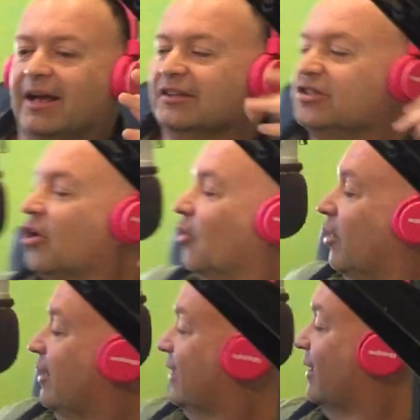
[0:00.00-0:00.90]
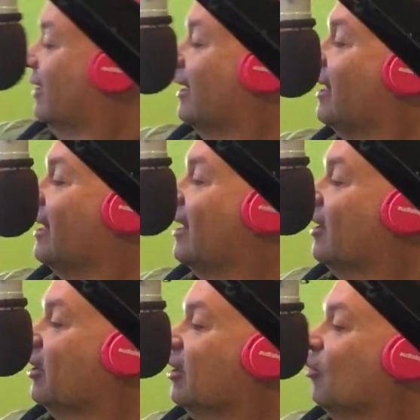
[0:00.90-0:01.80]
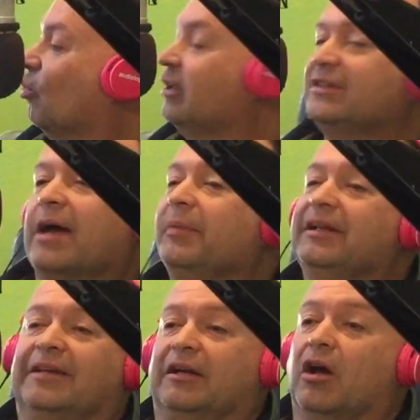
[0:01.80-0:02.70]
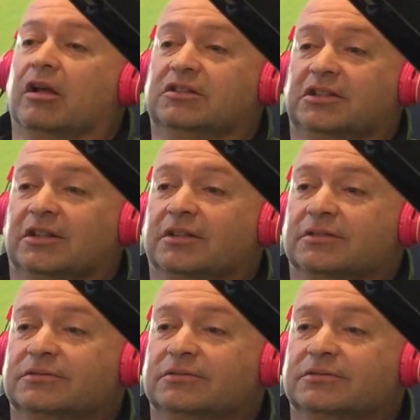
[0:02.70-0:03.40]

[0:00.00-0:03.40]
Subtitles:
So, what does that mean, technology?